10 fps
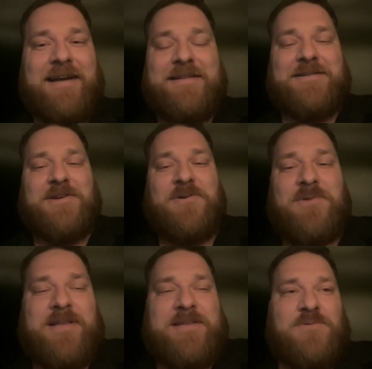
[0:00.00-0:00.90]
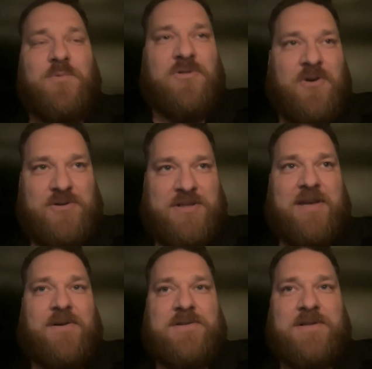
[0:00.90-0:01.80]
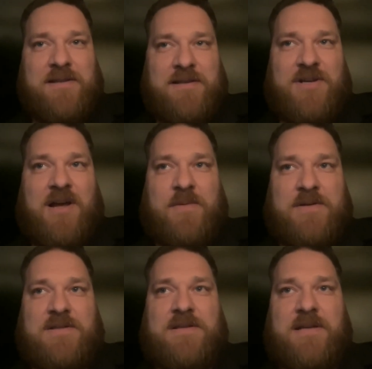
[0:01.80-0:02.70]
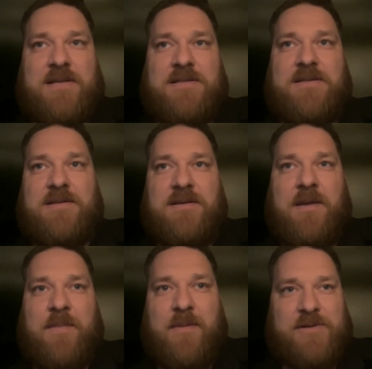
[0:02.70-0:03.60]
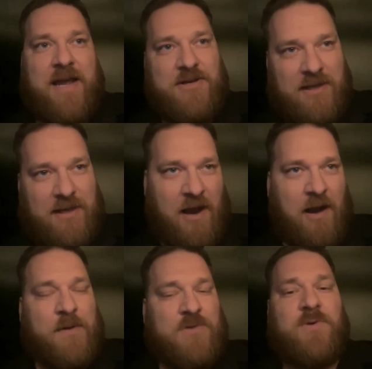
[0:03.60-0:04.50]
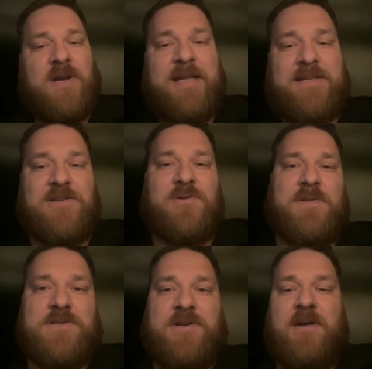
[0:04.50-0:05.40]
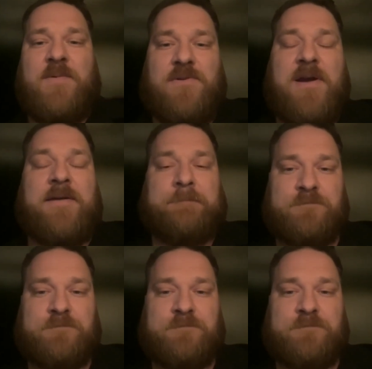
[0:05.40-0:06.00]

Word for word: and so it's with those skills that this job is it's i'm able to actually accomplish what i need to do in this job it's great